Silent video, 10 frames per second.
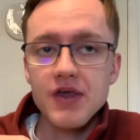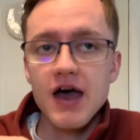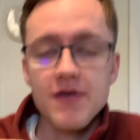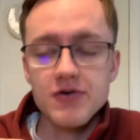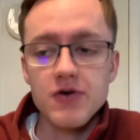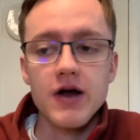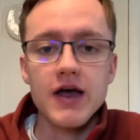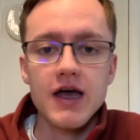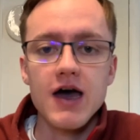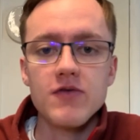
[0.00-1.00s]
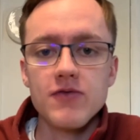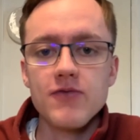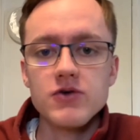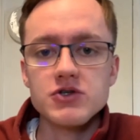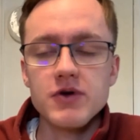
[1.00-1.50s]
after I have the
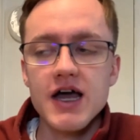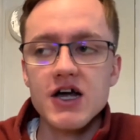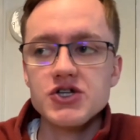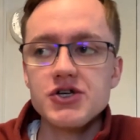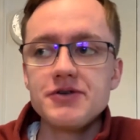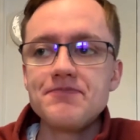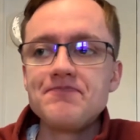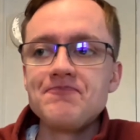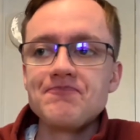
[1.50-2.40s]
first reaction,